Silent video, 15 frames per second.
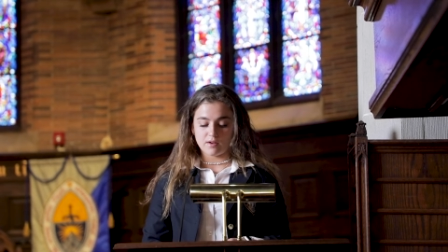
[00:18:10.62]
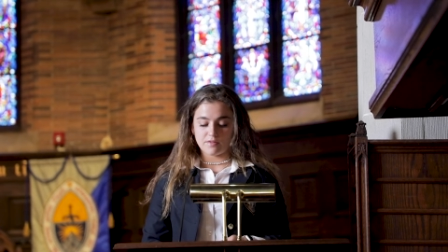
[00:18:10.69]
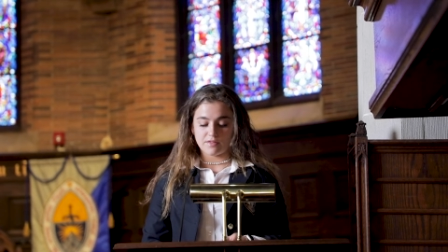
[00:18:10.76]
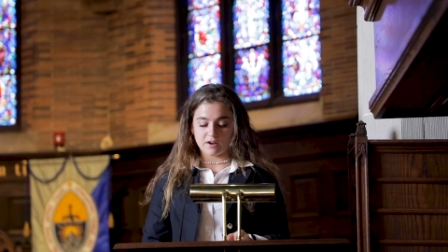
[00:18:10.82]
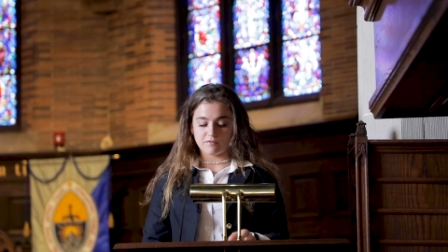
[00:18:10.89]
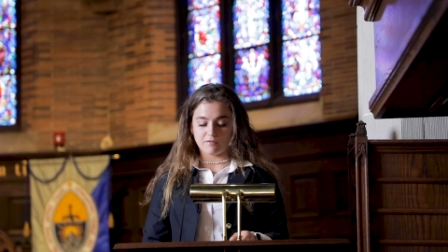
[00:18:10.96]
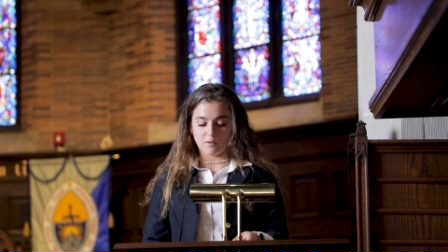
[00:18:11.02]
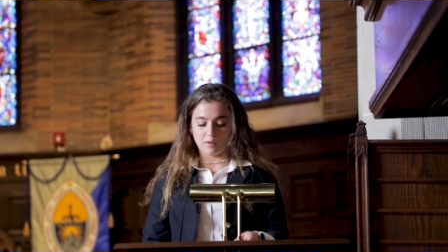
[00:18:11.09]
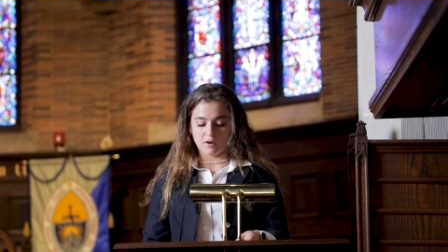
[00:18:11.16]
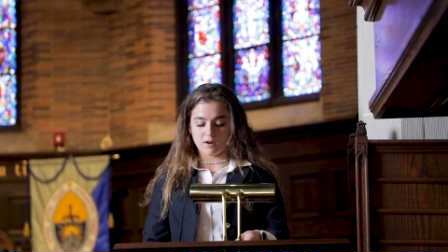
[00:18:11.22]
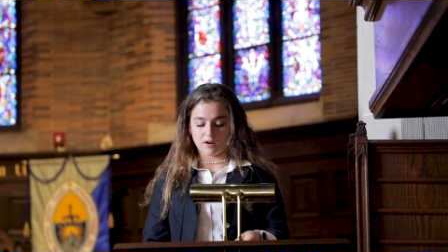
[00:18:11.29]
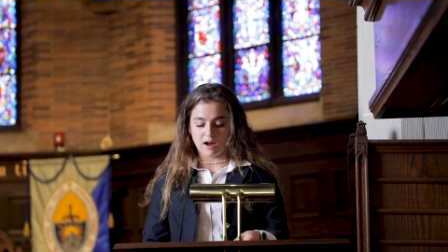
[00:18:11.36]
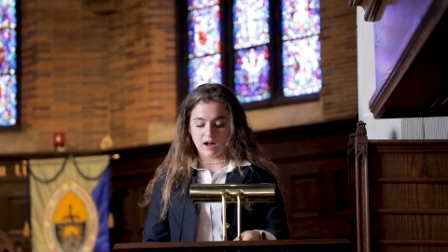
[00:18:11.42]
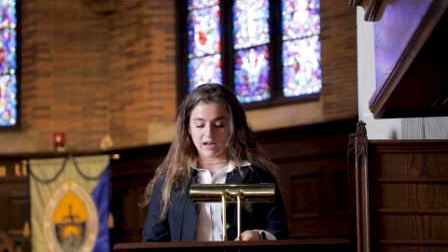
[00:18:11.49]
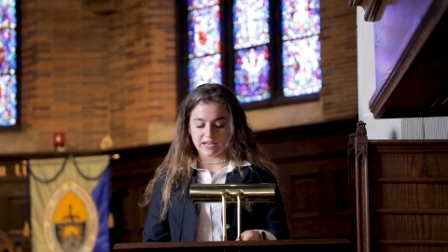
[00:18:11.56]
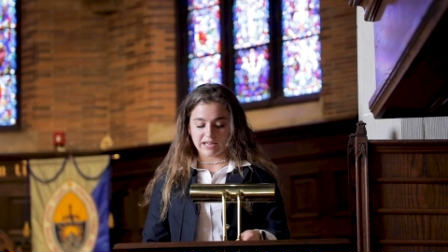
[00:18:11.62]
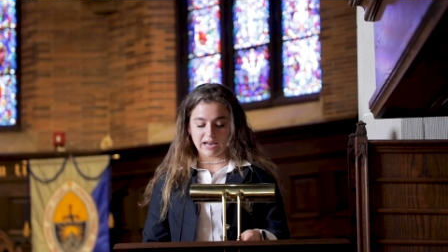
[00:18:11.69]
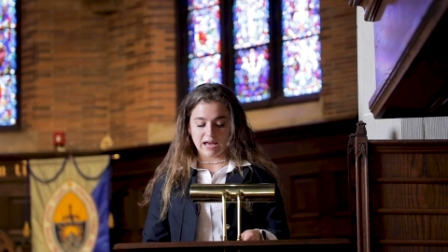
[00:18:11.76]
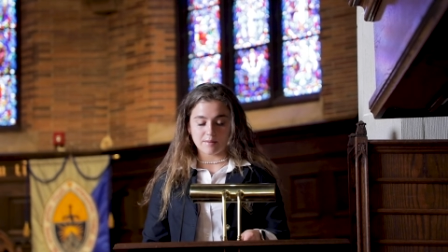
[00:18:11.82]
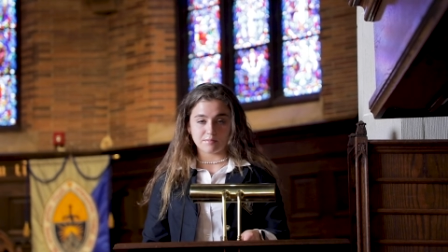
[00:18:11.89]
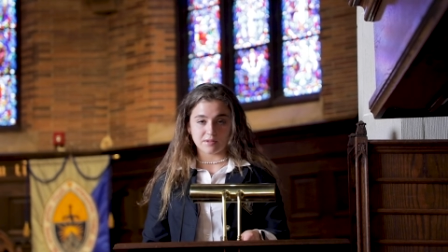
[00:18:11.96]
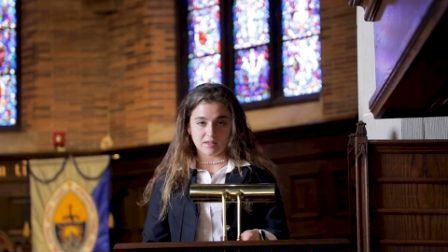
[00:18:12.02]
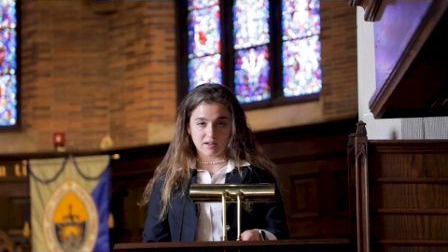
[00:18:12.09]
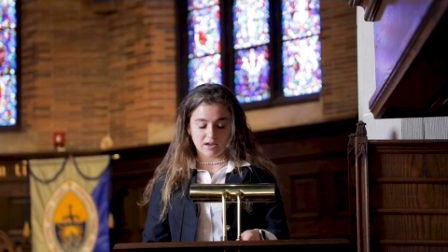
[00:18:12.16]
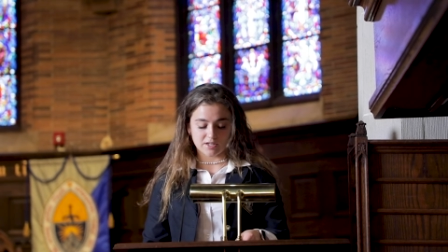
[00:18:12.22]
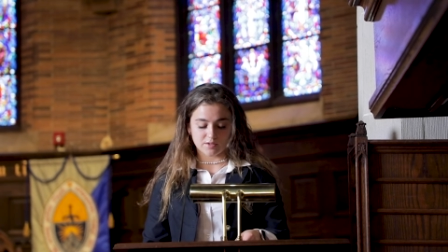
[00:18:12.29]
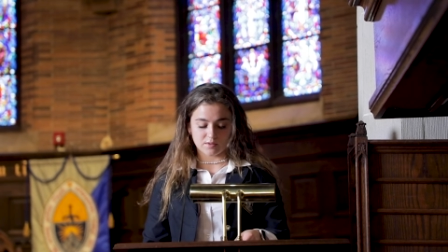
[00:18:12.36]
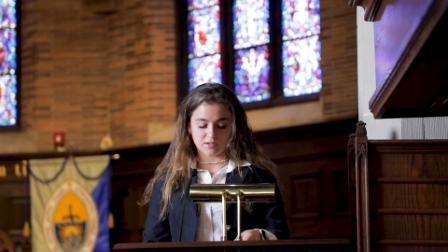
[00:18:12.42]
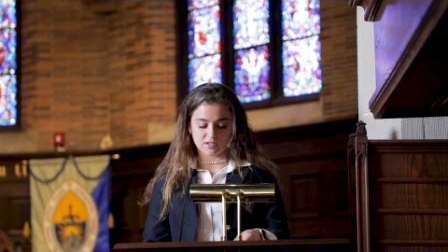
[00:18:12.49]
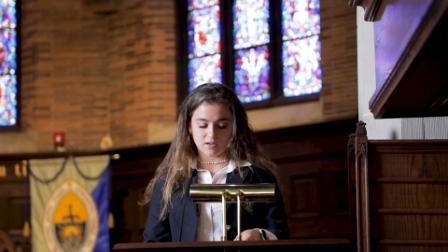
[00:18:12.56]
Therefore, I can
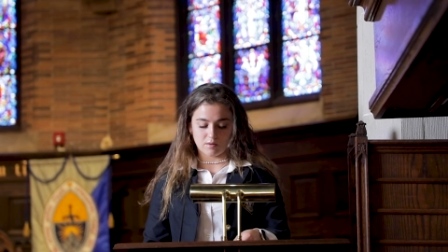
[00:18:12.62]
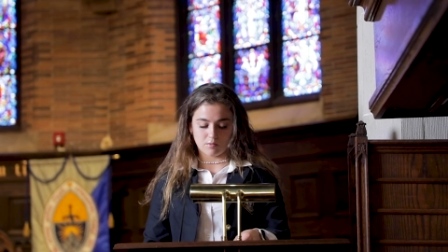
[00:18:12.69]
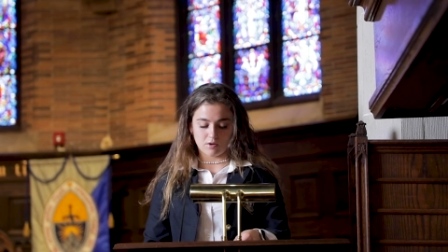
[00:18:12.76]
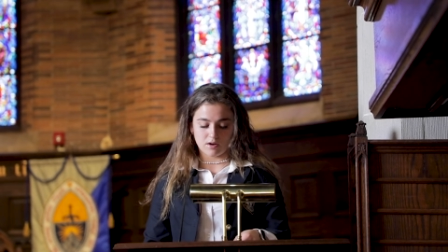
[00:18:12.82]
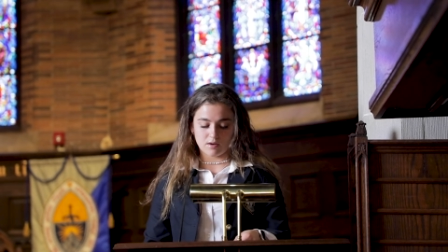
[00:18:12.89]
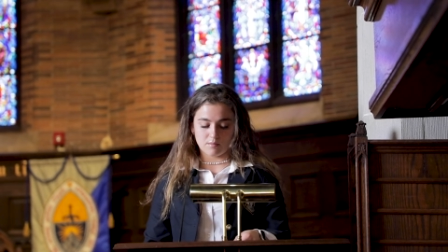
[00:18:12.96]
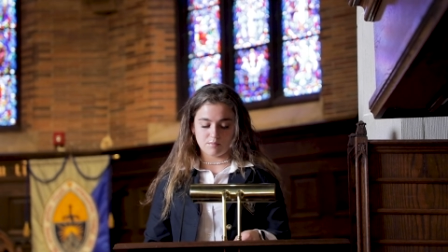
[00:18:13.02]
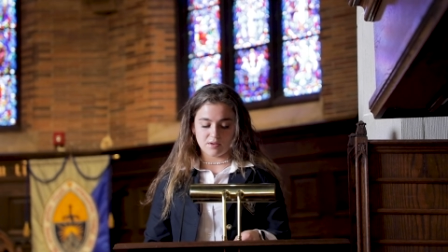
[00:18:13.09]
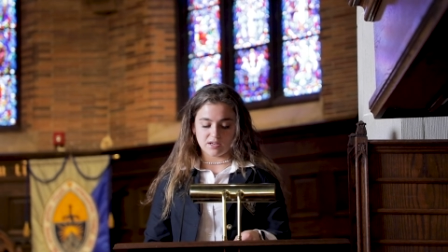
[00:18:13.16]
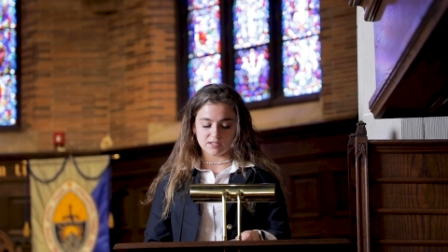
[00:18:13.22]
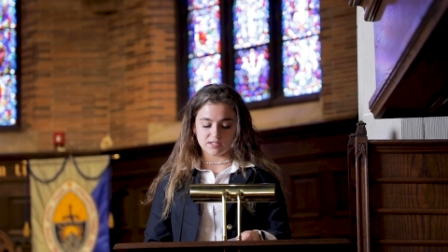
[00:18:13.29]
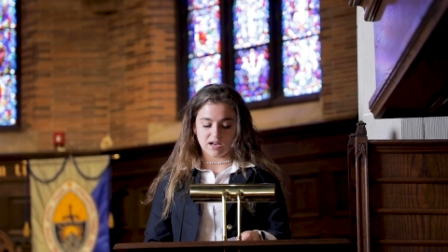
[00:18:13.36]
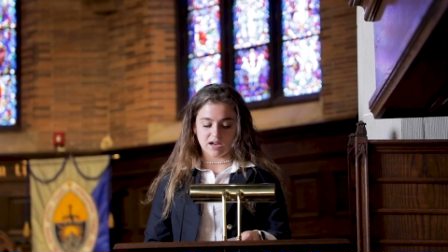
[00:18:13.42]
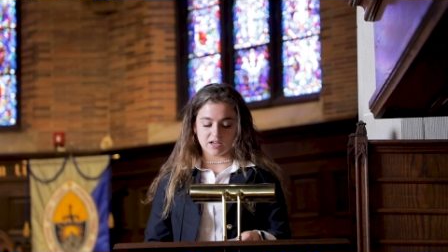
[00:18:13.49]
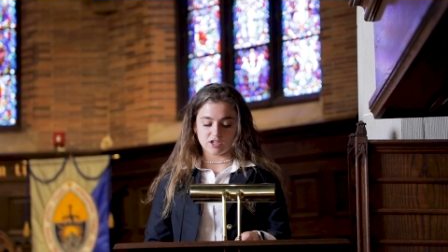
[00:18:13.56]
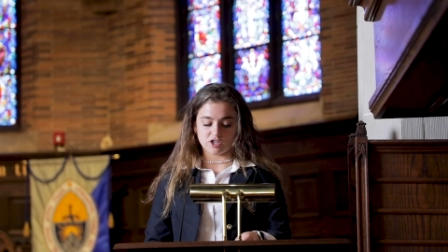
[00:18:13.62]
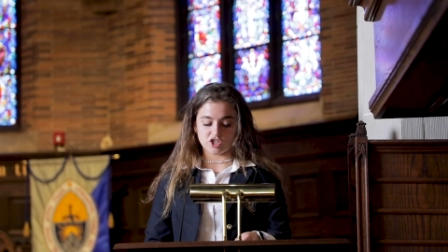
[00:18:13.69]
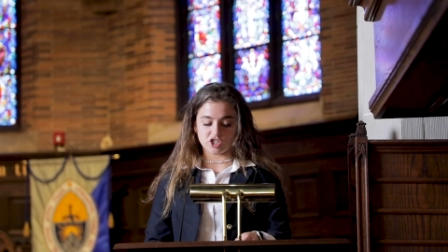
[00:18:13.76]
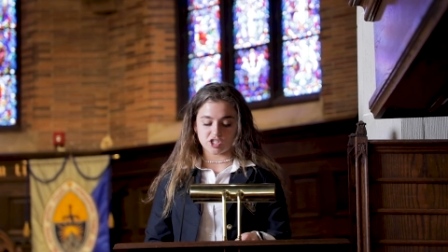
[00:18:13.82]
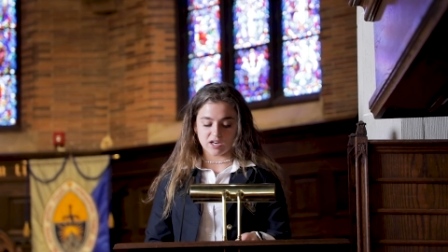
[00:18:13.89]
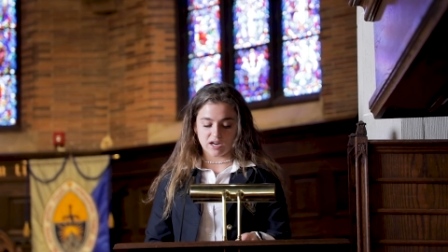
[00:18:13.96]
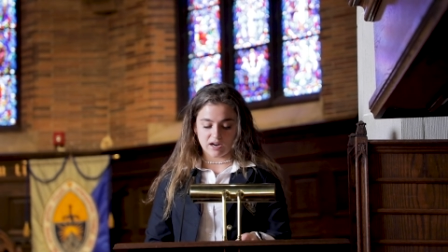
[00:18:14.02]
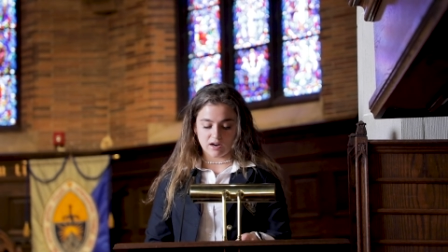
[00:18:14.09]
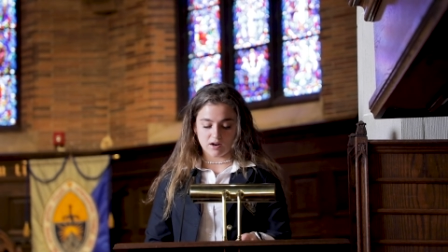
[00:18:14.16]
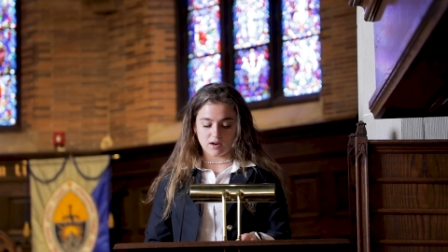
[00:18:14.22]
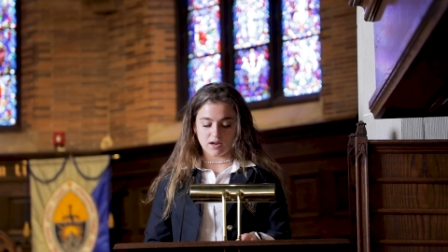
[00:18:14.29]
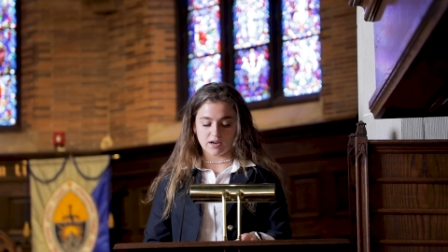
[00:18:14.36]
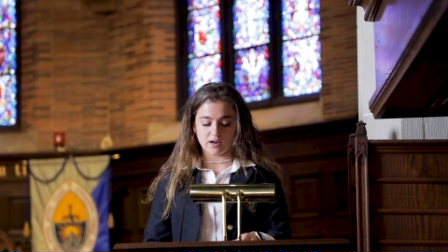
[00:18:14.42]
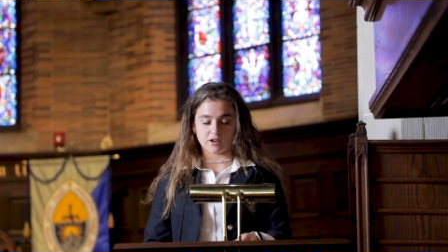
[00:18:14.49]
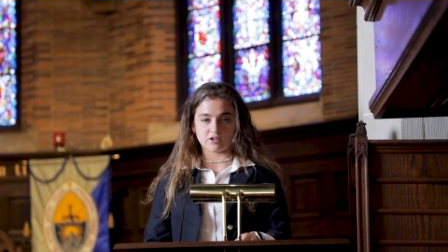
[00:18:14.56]
empathize with someone because I can share
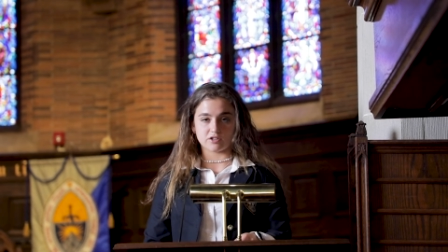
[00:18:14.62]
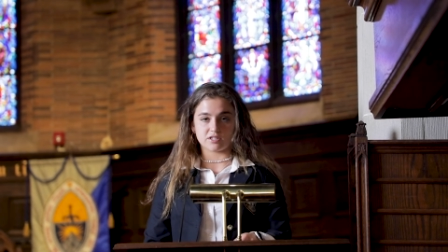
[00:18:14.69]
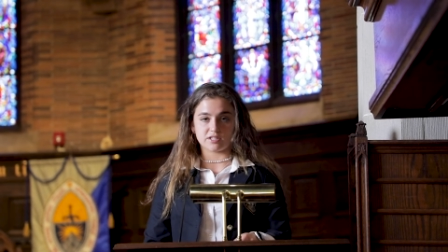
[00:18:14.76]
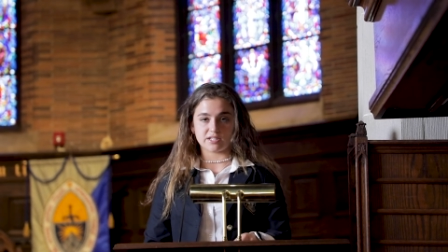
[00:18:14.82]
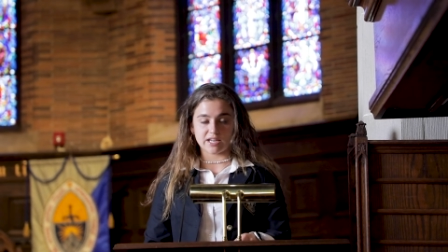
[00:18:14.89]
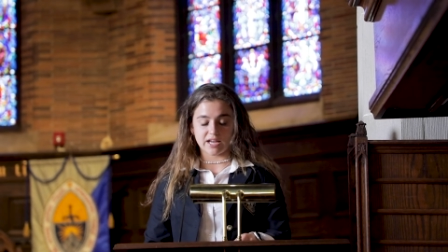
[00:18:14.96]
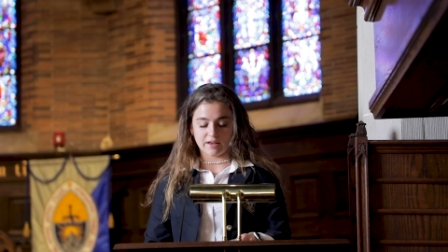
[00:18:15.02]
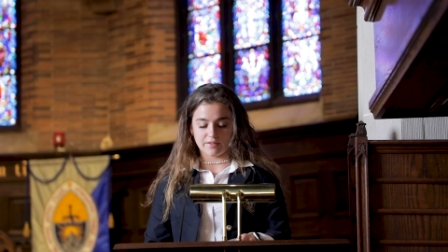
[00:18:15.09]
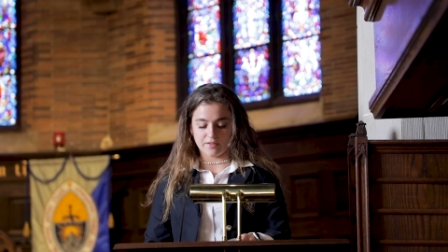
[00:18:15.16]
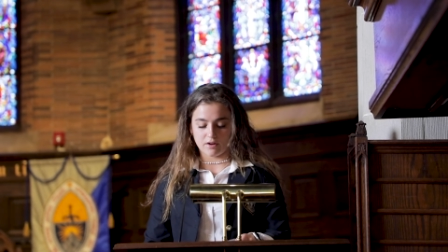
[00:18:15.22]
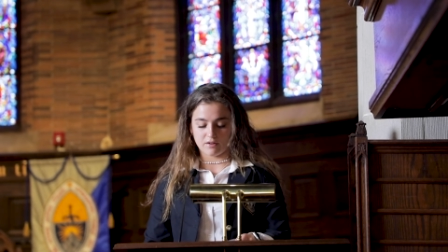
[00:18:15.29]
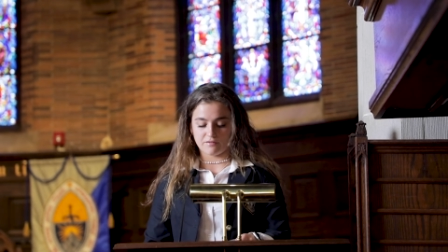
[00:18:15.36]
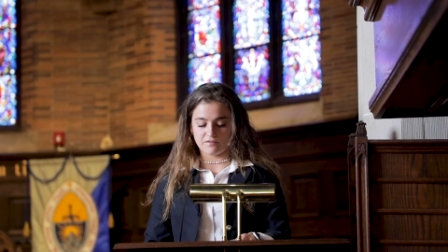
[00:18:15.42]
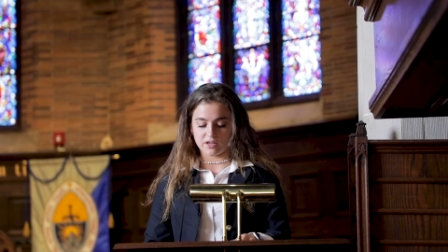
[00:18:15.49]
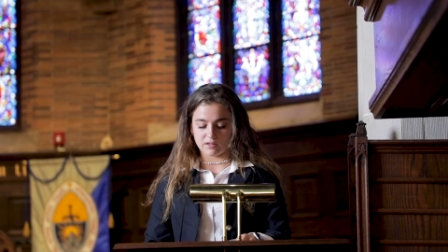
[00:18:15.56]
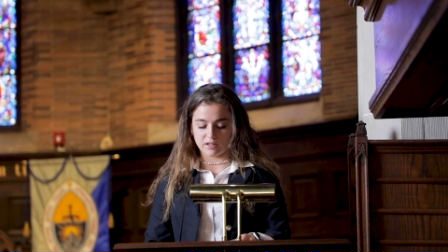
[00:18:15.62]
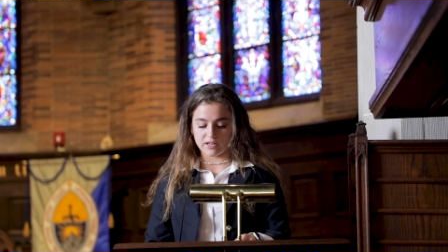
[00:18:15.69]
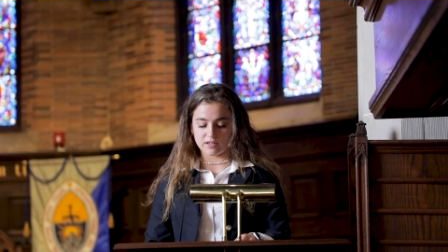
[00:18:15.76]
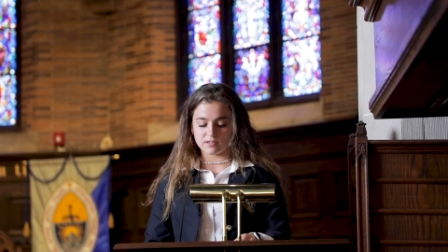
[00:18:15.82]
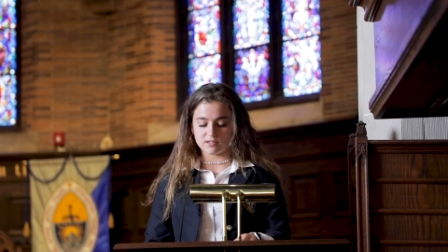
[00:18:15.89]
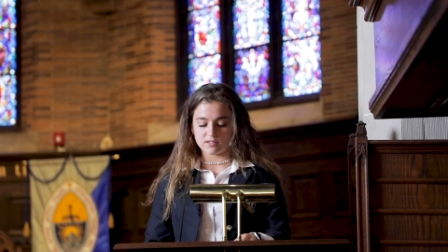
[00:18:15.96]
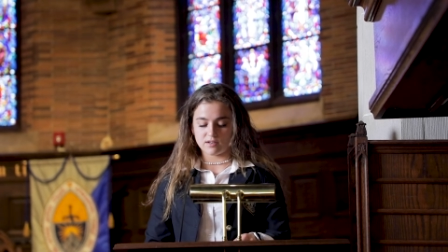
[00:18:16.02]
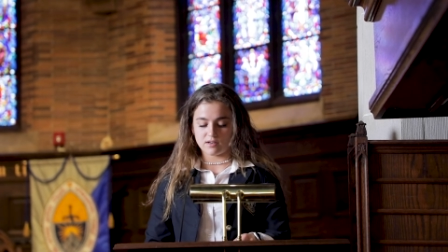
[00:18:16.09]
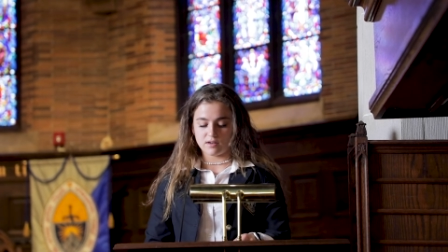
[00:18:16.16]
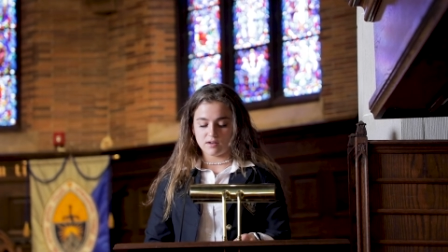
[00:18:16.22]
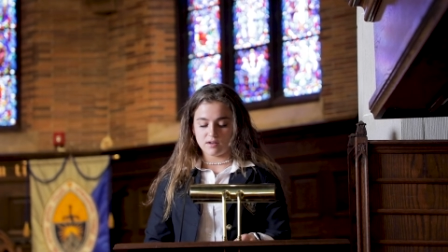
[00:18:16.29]
and understand their feelings.